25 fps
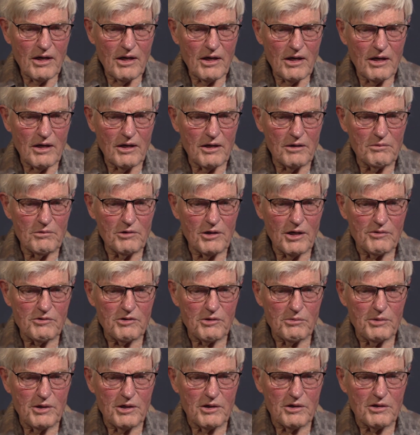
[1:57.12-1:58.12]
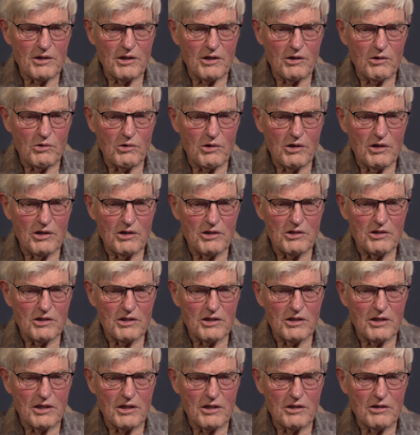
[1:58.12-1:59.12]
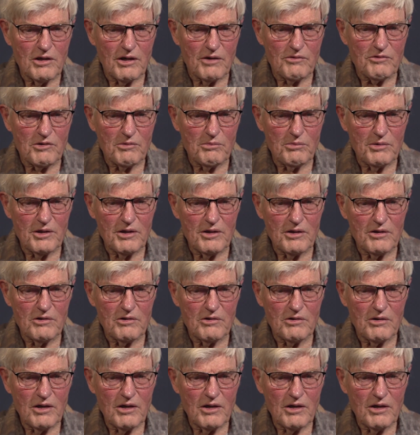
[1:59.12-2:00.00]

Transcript: You have to be on the location, and you have to be